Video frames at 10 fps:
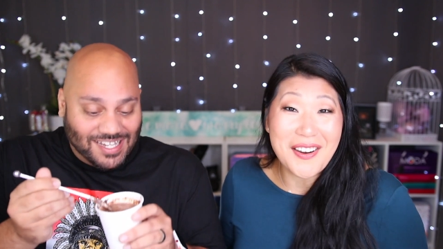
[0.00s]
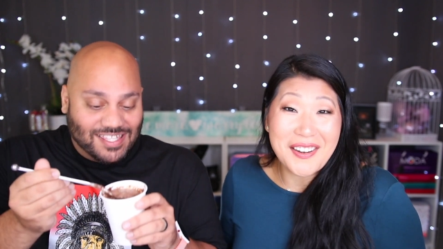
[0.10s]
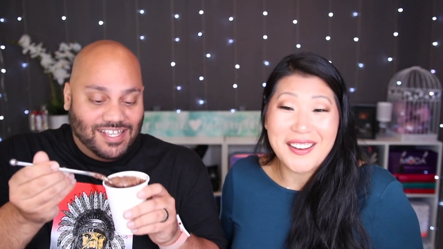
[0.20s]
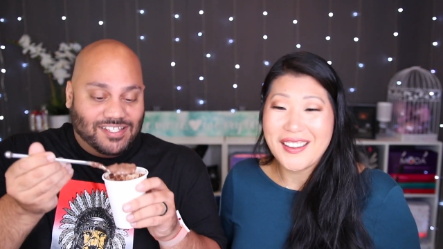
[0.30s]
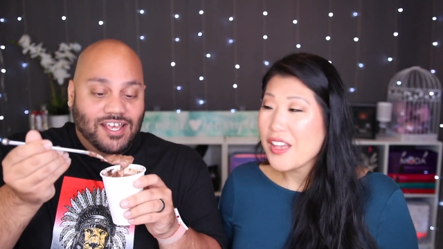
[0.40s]
Speaker 1: look
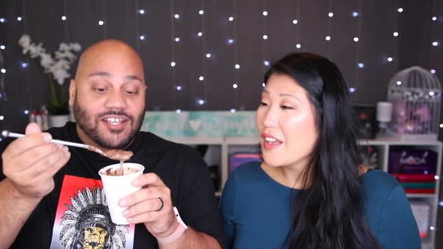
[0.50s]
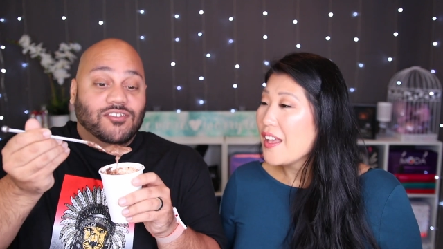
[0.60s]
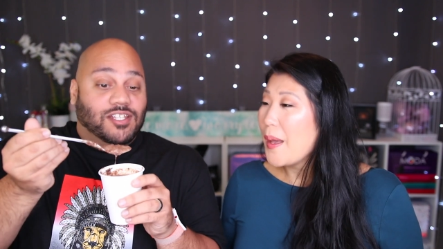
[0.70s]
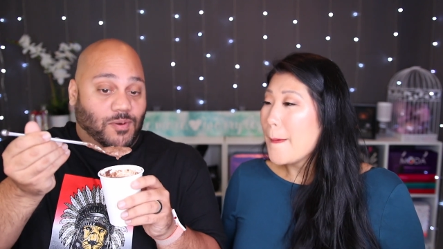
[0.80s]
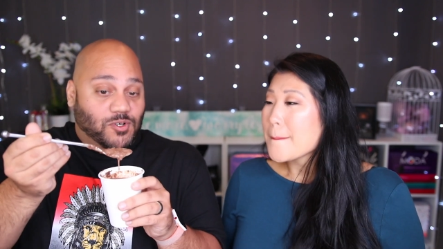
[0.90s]
at this.
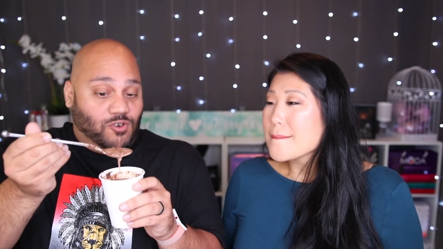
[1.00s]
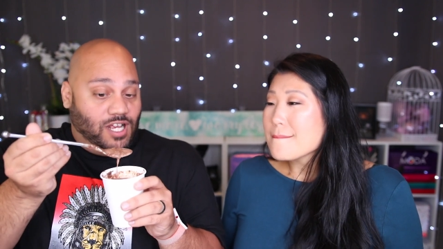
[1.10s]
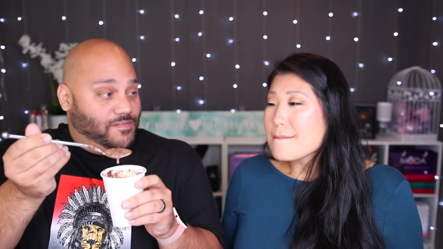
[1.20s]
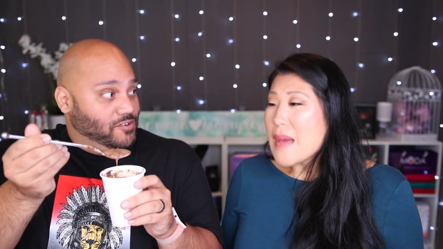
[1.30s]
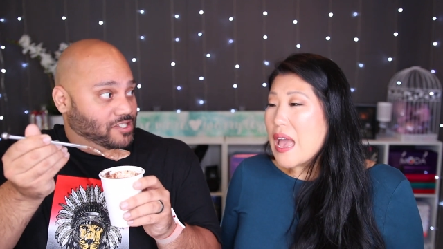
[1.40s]
So this is what we're
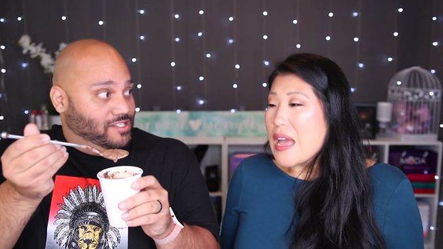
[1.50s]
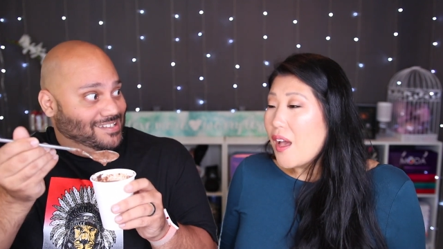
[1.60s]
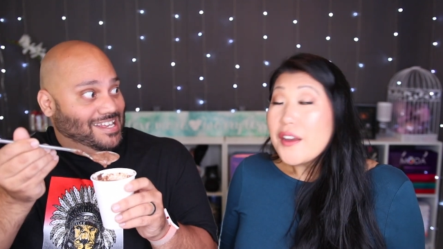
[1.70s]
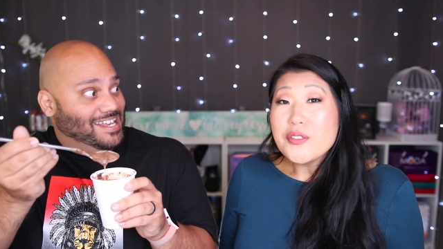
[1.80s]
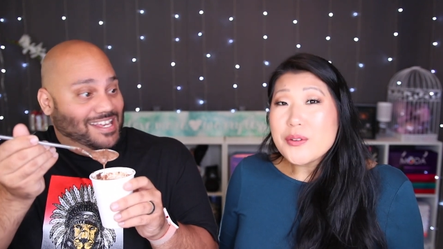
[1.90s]
trying first.
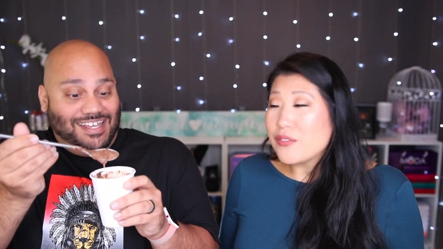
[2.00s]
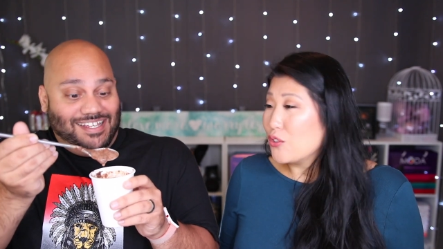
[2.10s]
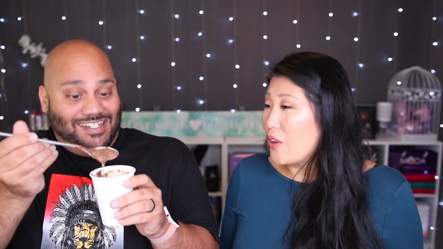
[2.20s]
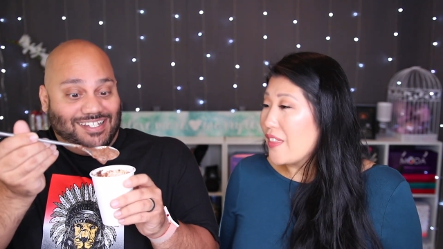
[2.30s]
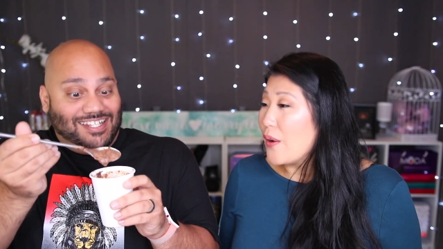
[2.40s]
Speaker 2: I don't think we have
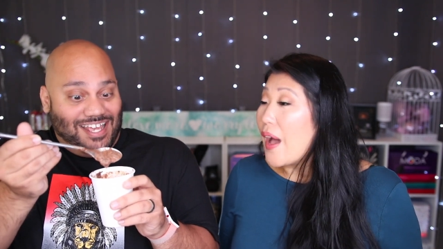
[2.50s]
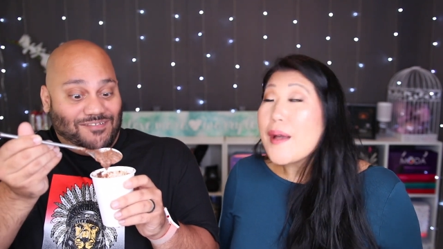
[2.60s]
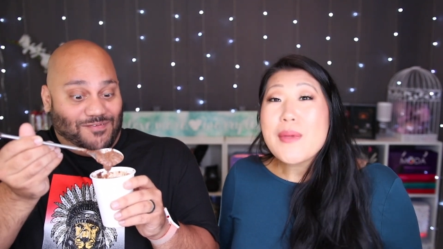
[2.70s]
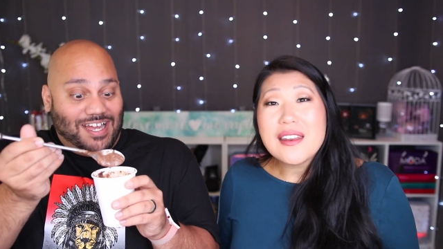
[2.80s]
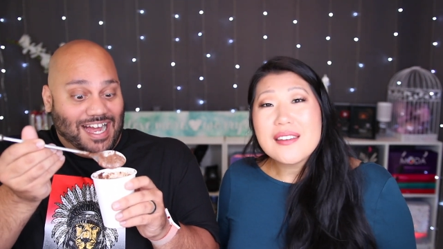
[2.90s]
to try it Just out.
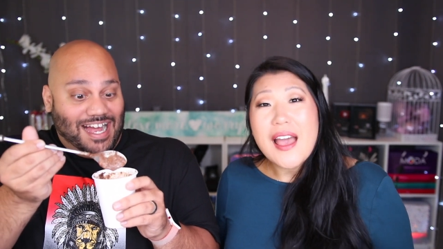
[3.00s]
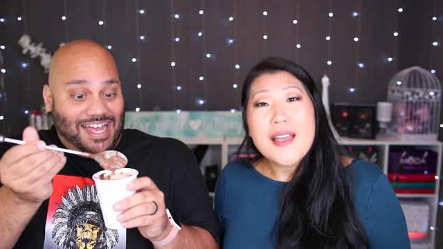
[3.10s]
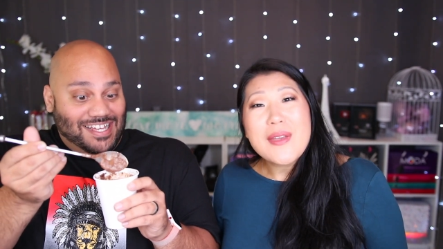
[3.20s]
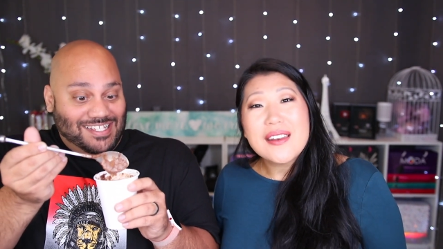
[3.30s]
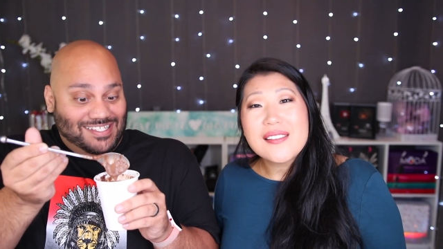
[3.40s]
FYI. I made a,
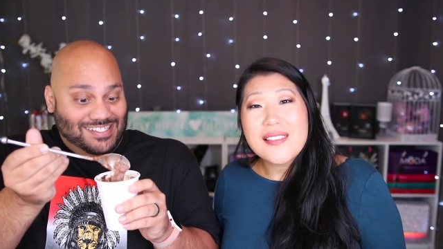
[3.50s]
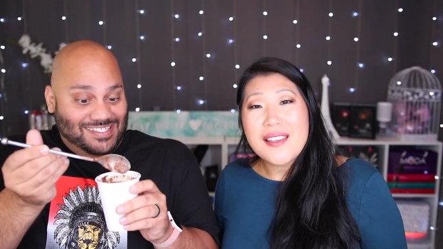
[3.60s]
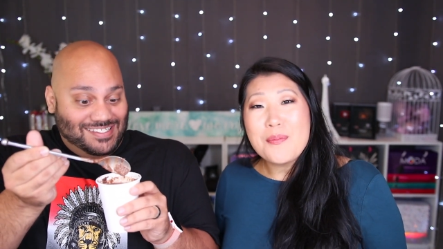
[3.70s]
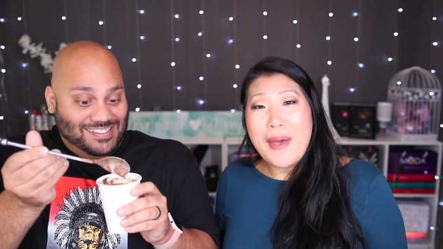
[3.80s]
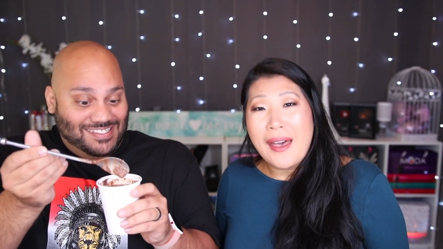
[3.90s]
I made a
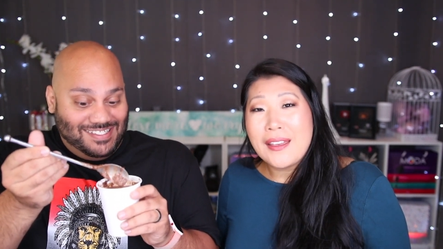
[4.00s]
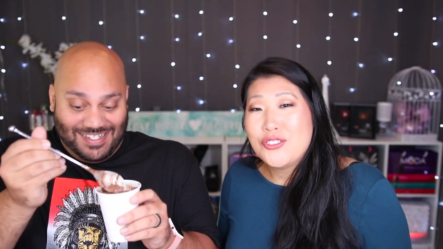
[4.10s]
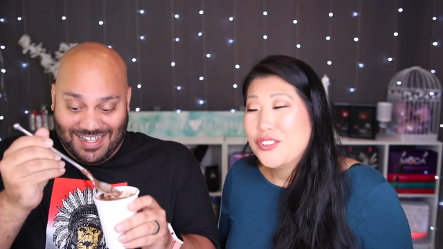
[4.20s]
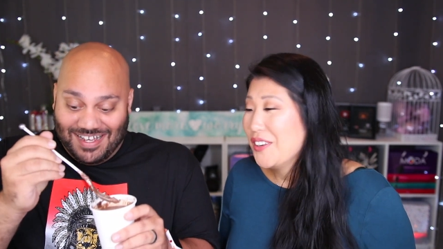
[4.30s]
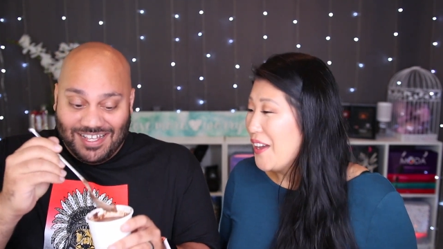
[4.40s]
second
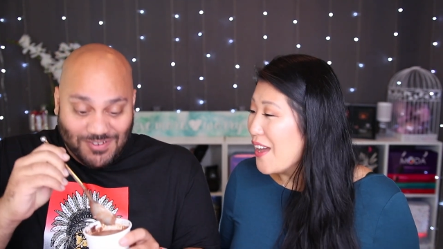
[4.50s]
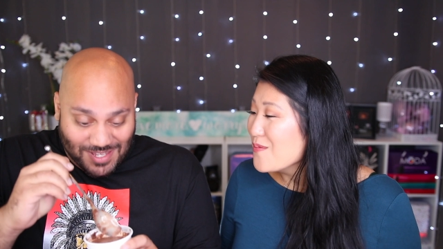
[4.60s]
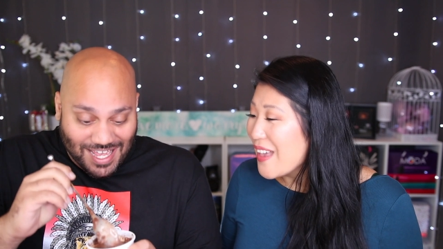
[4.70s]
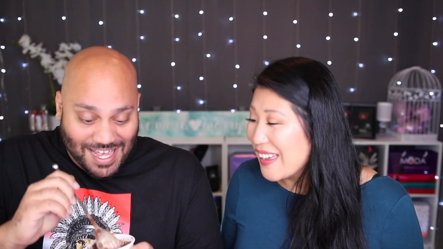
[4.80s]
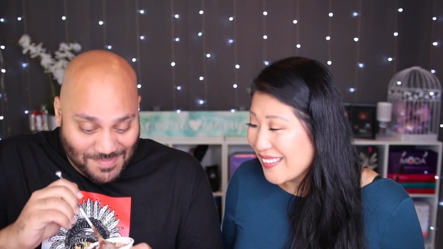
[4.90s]
batch.
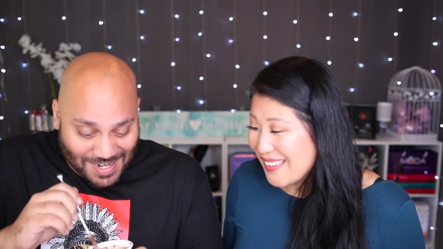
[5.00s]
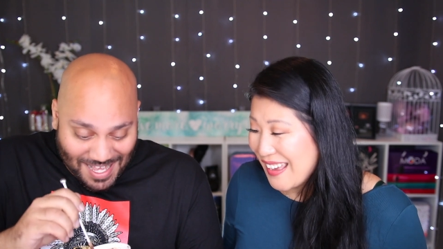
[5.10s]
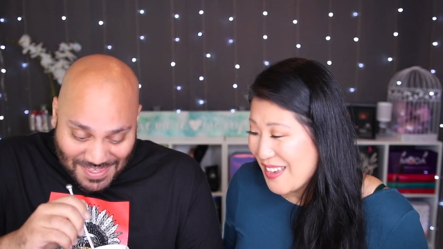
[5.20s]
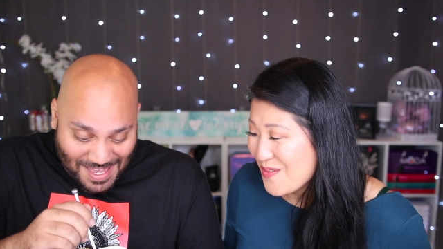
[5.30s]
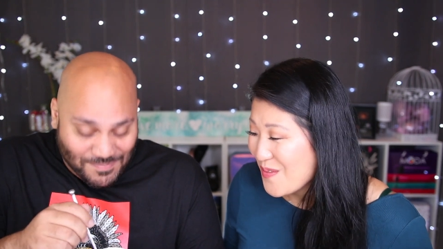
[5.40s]
Speaker 1: You I did, but
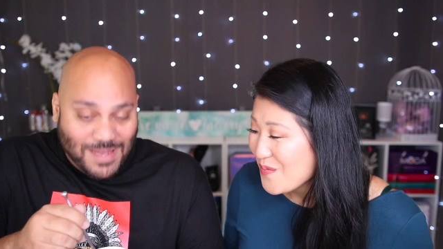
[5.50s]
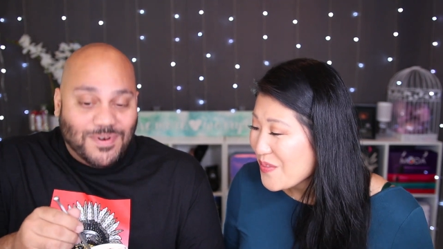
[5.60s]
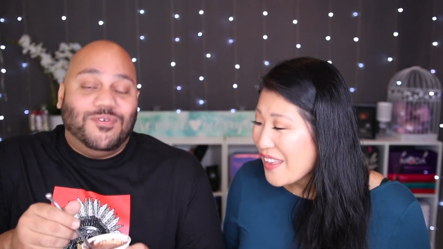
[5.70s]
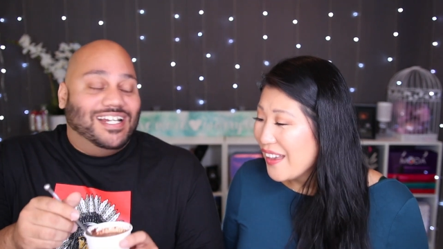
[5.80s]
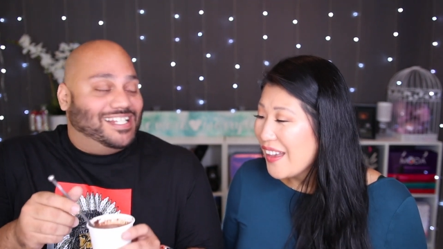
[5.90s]
second. I think
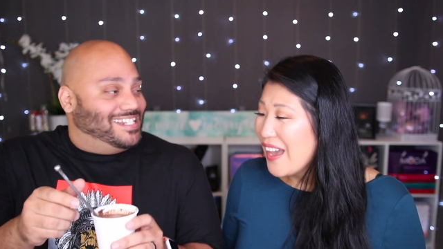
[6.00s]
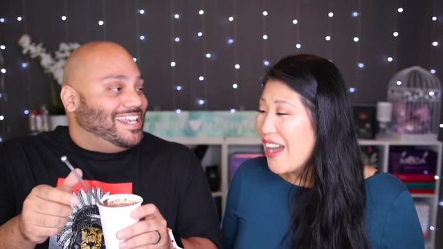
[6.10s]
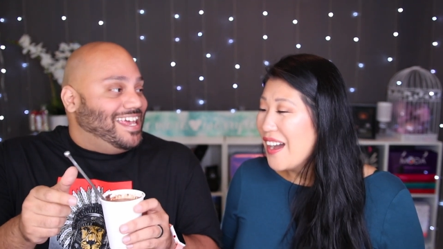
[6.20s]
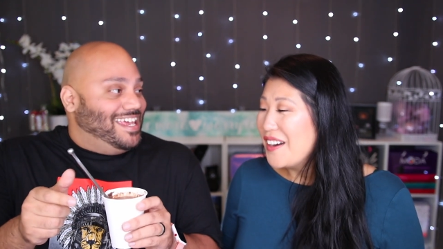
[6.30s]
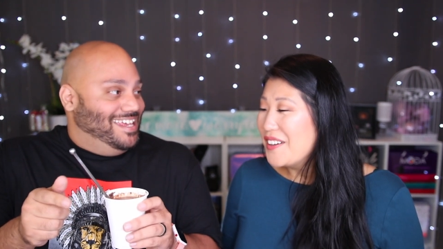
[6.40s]
people want to
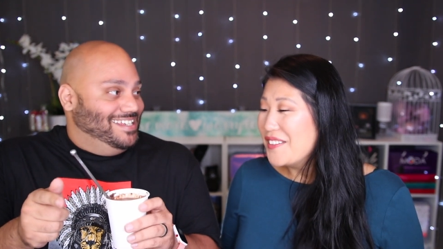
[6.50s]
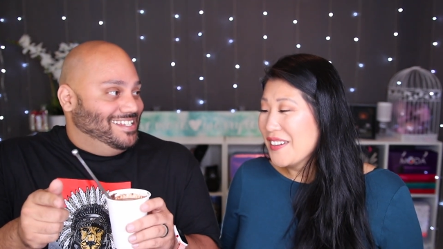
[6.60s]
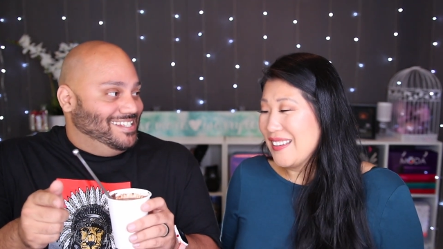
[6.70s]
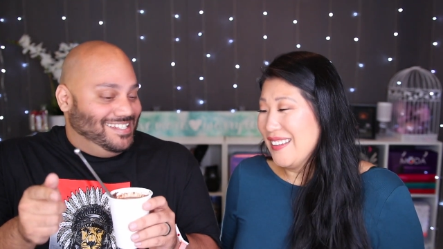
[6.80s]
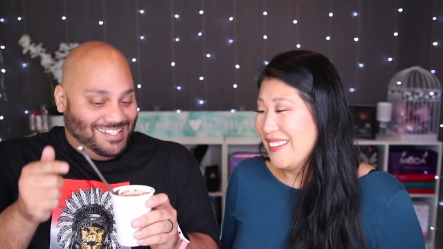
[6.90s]
see
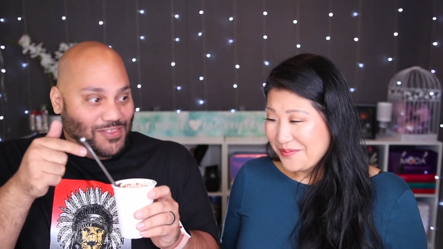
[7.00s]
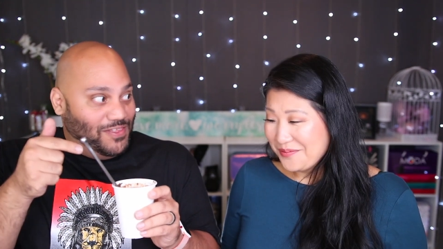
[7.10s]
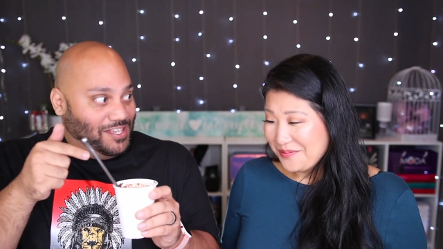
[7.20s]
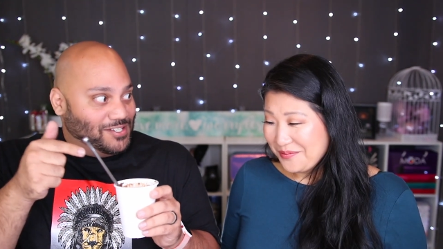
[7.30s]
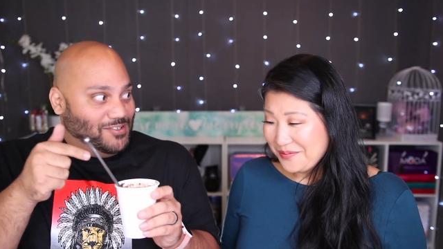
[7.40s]

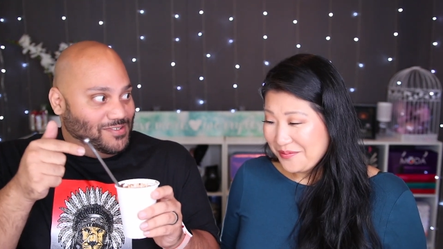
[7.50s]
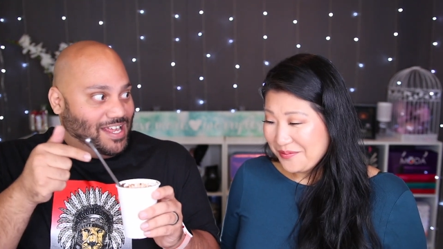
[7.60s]
this go